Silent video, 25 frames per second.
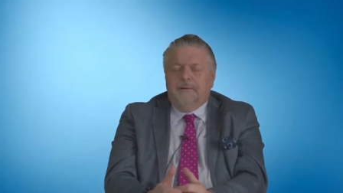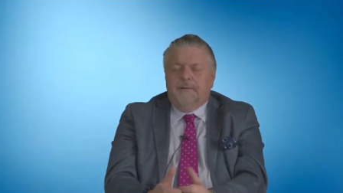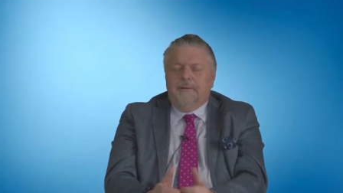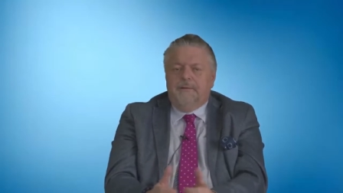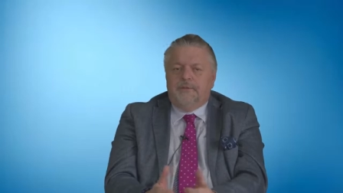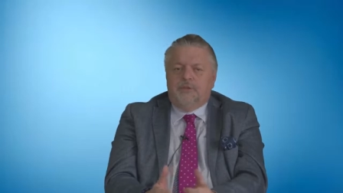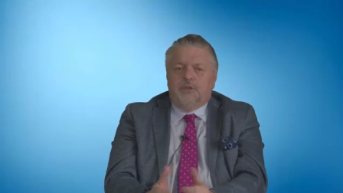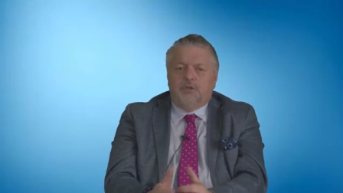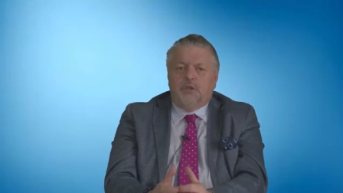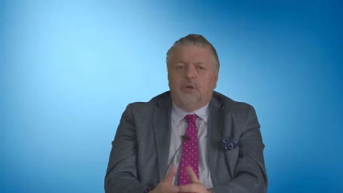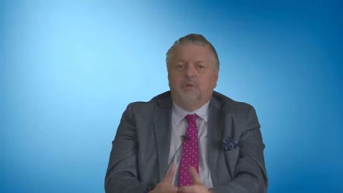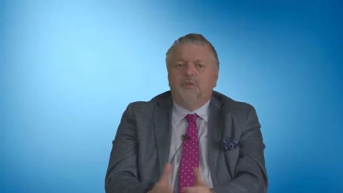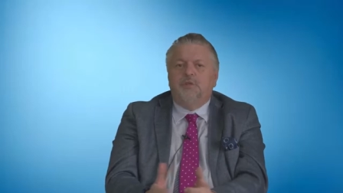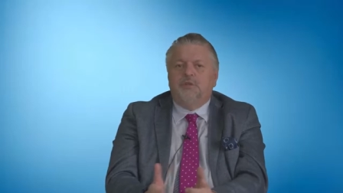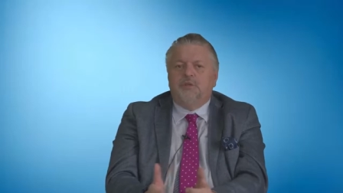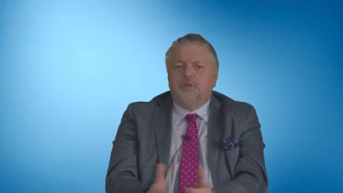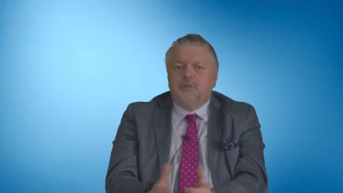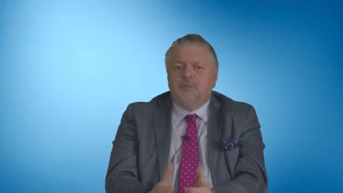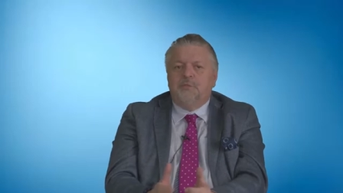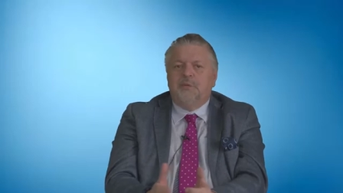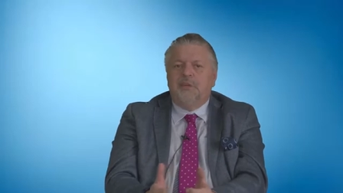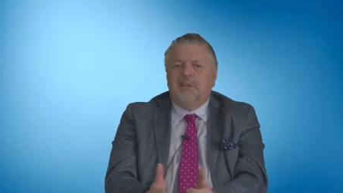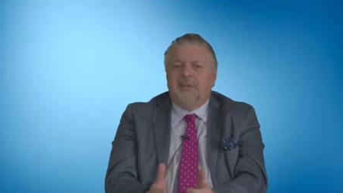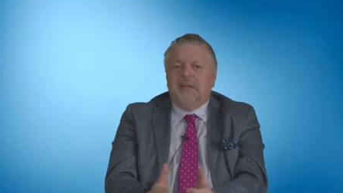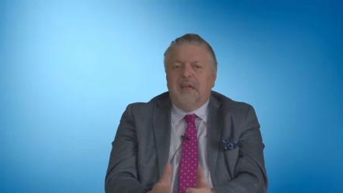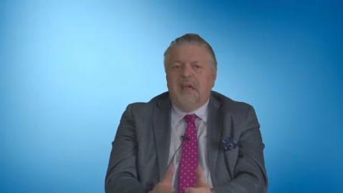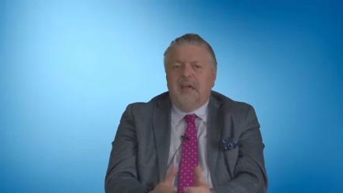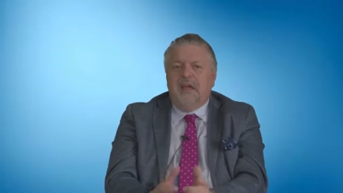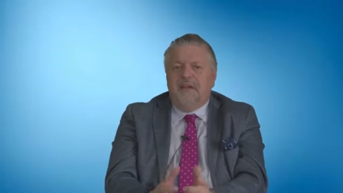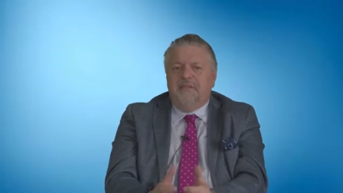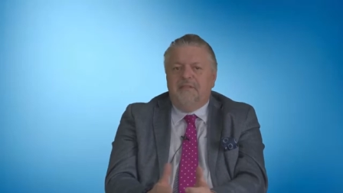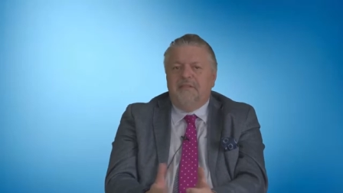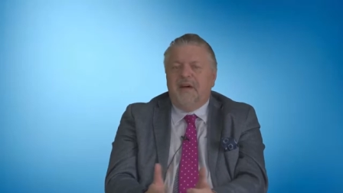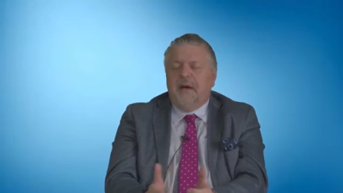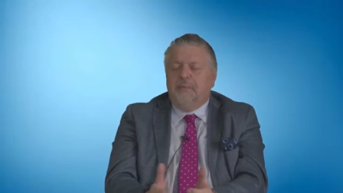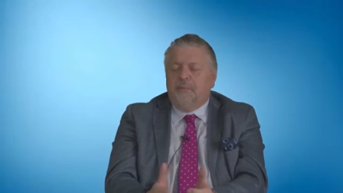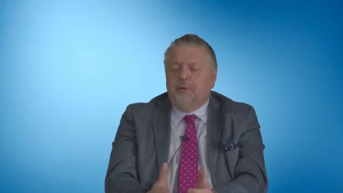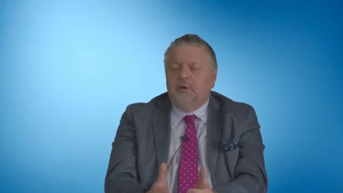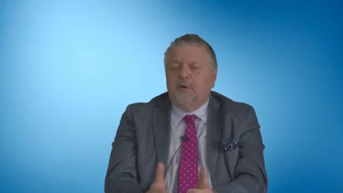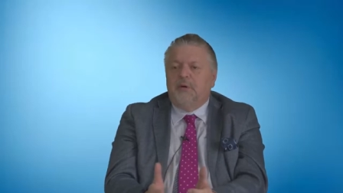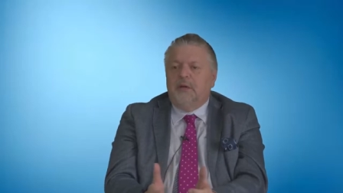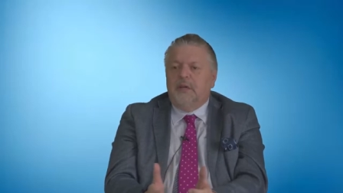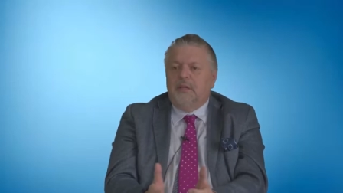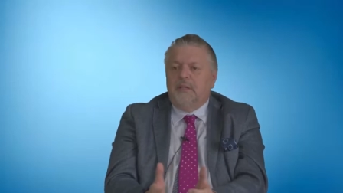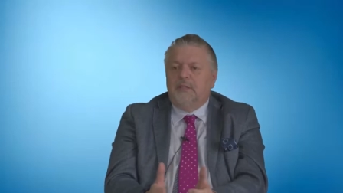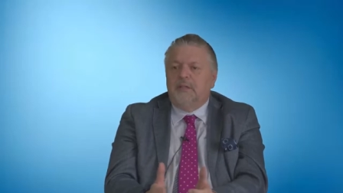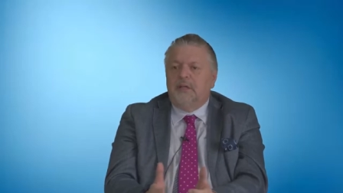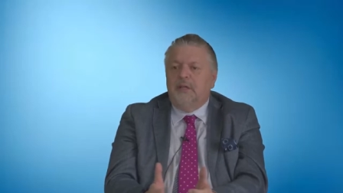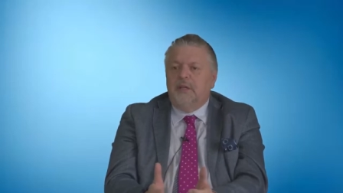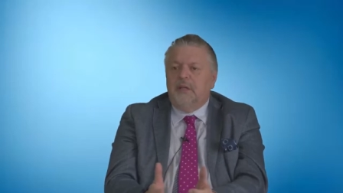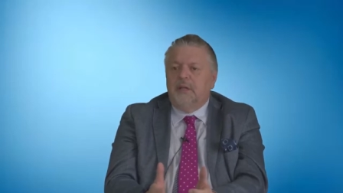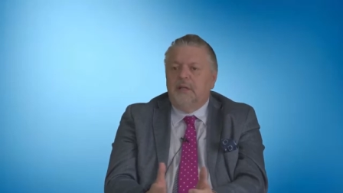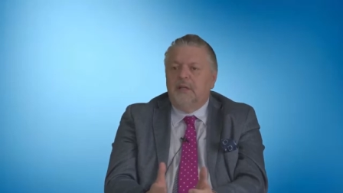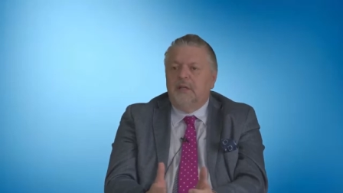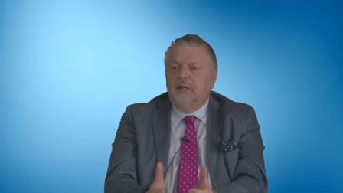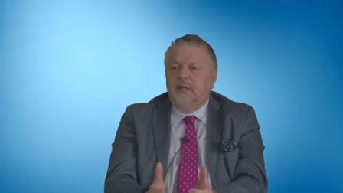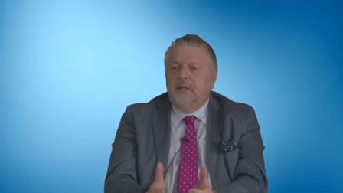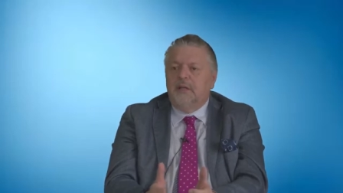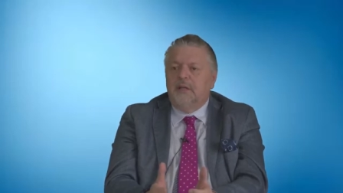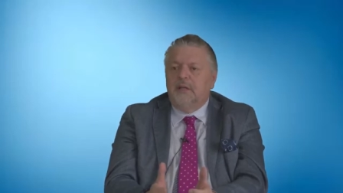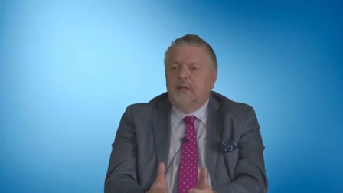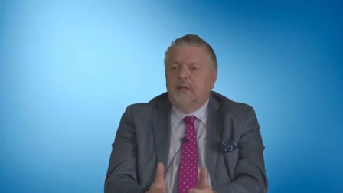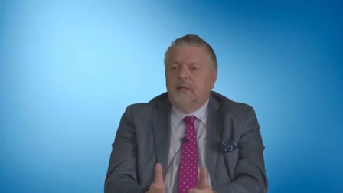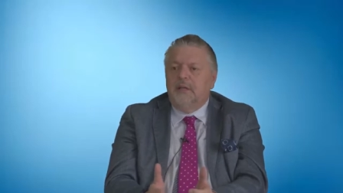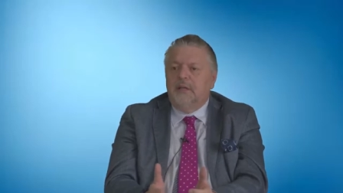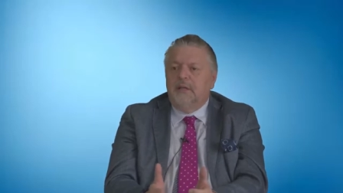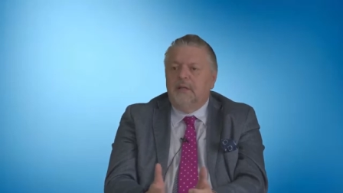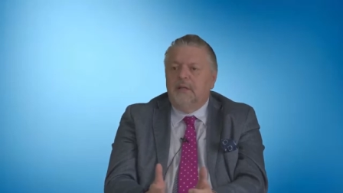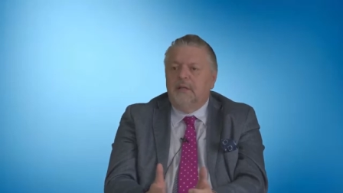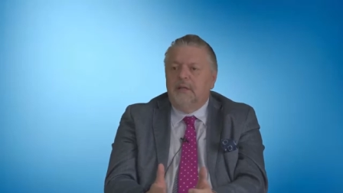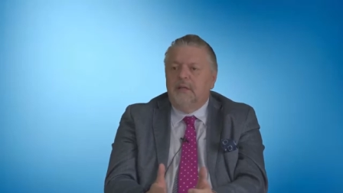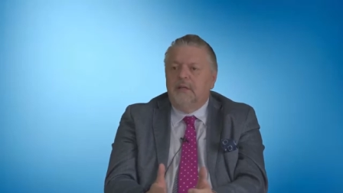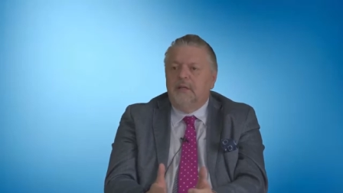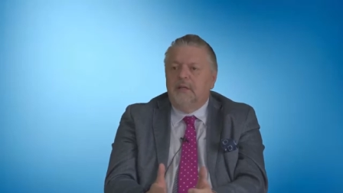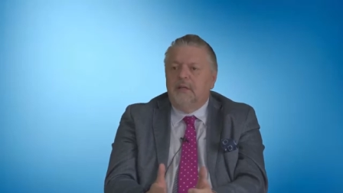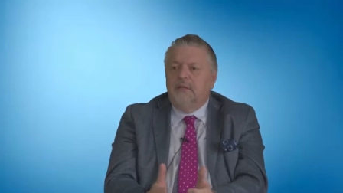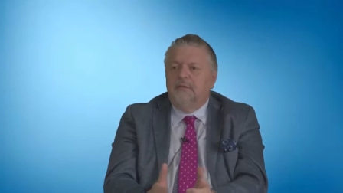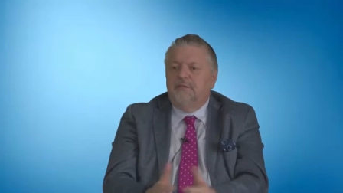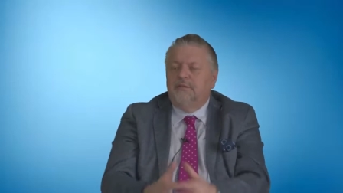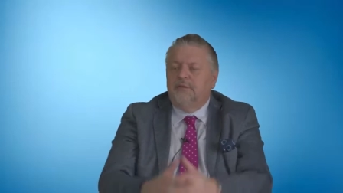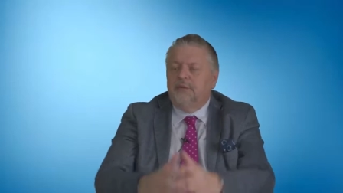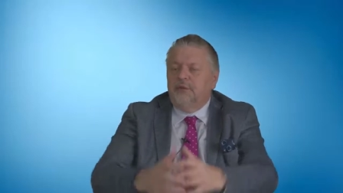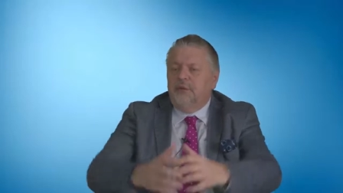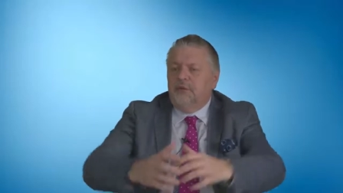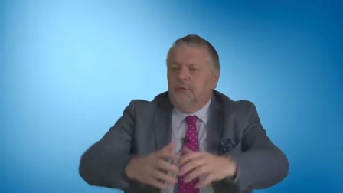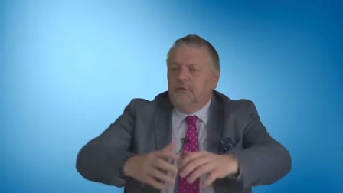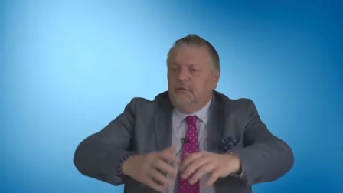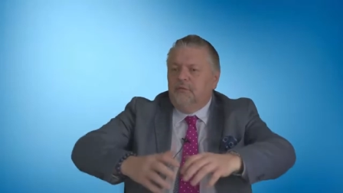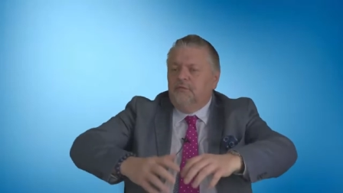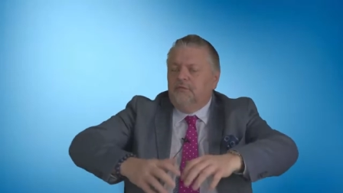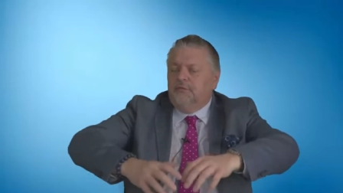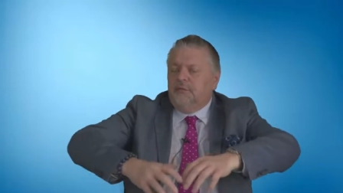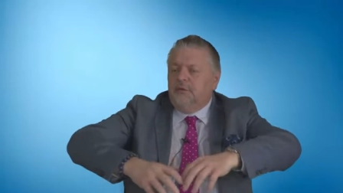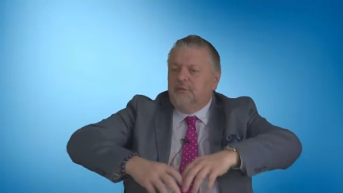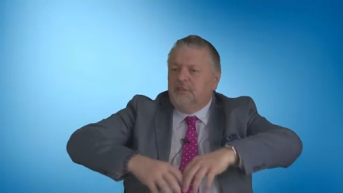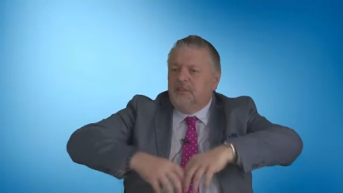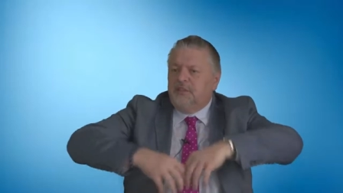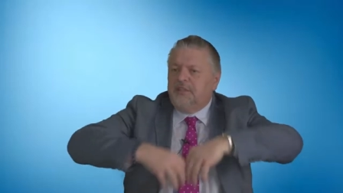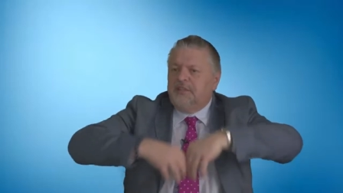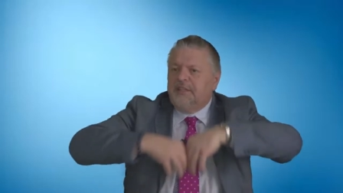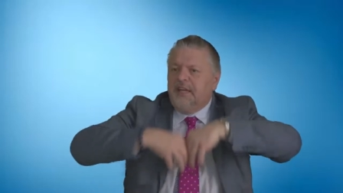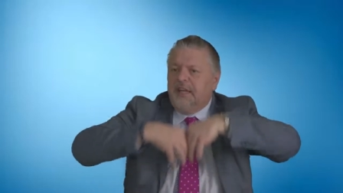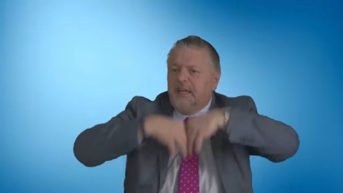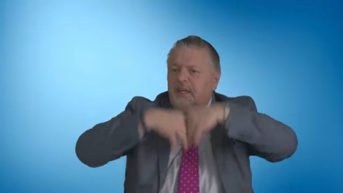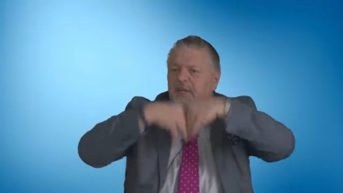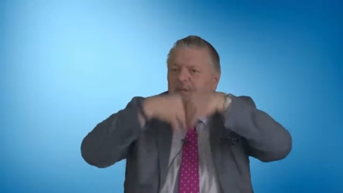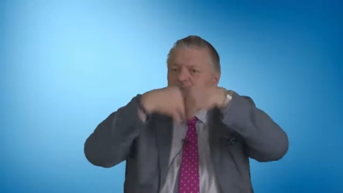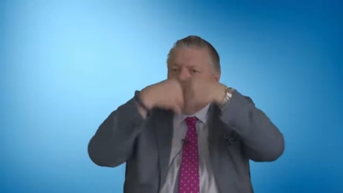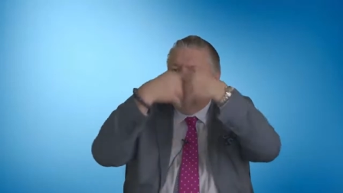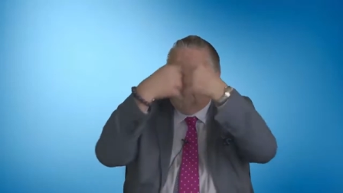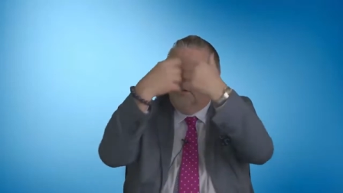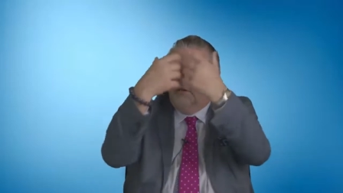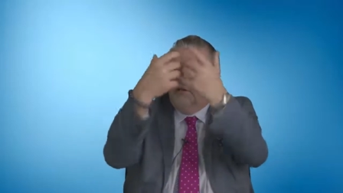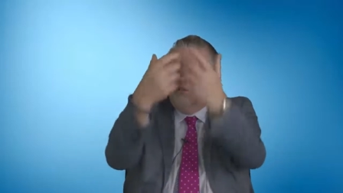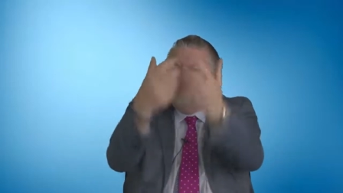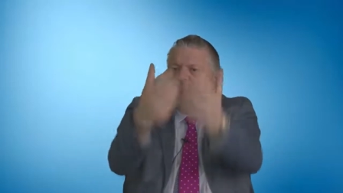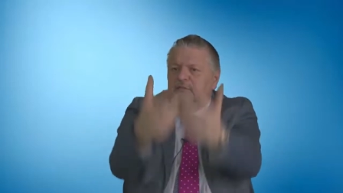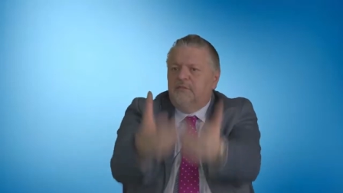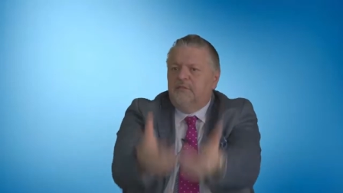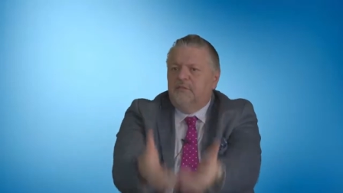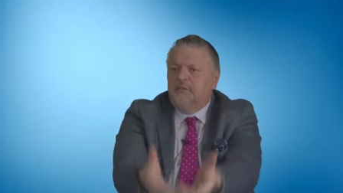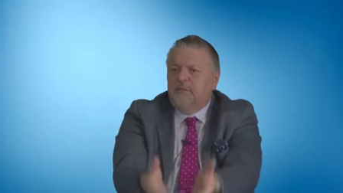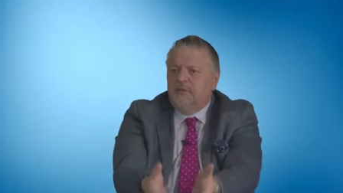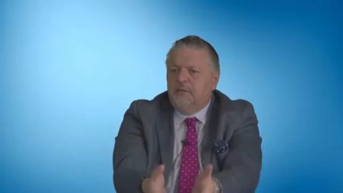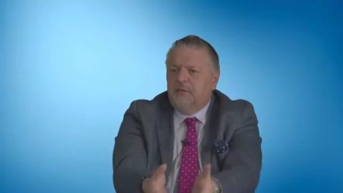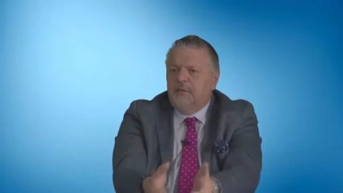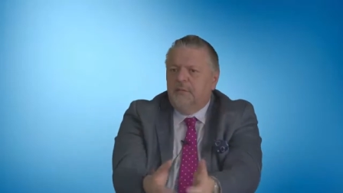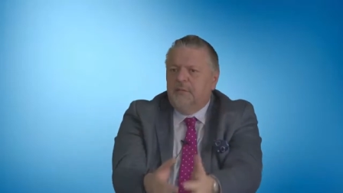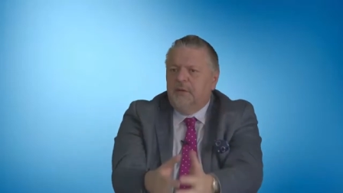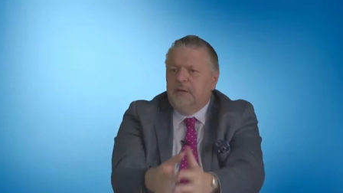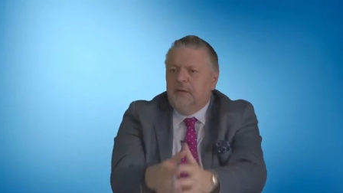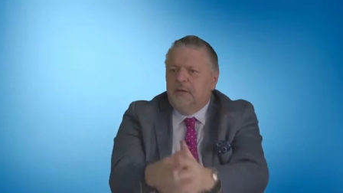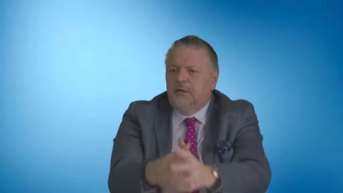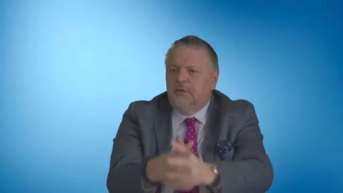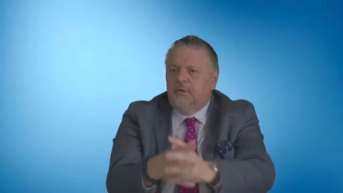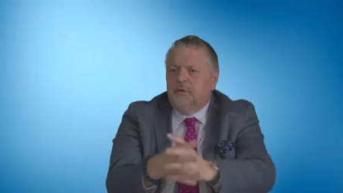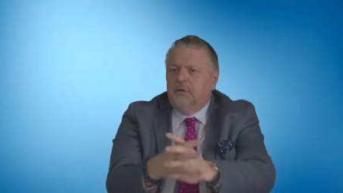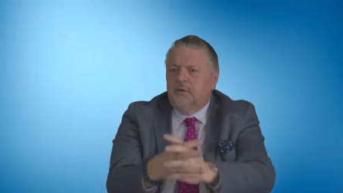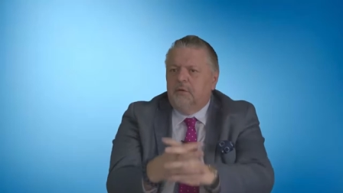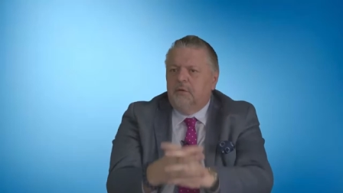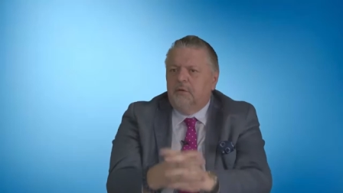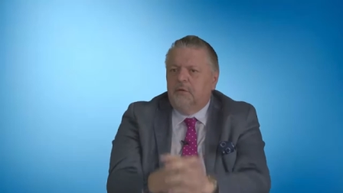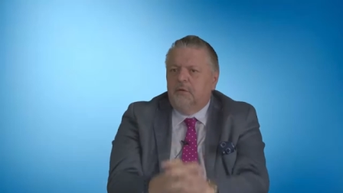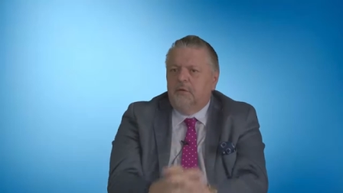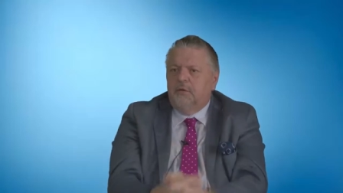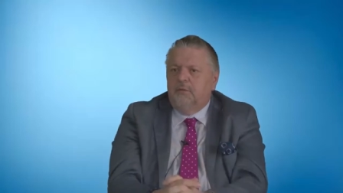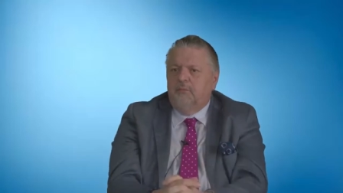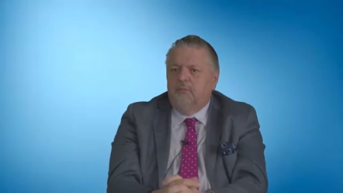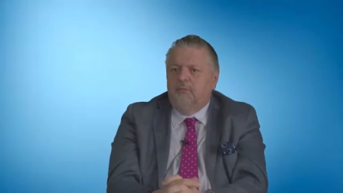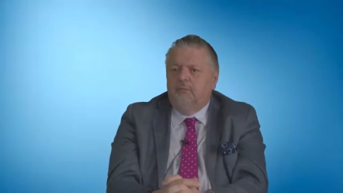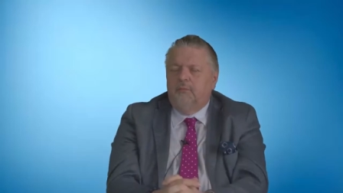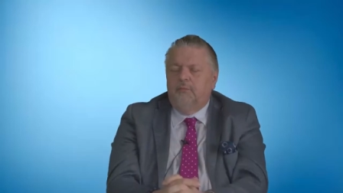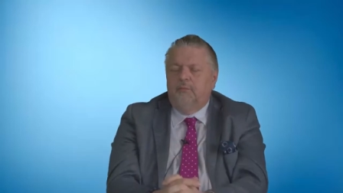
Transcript: so to speak, evaporate for the, for the sake of the, the bigger whole.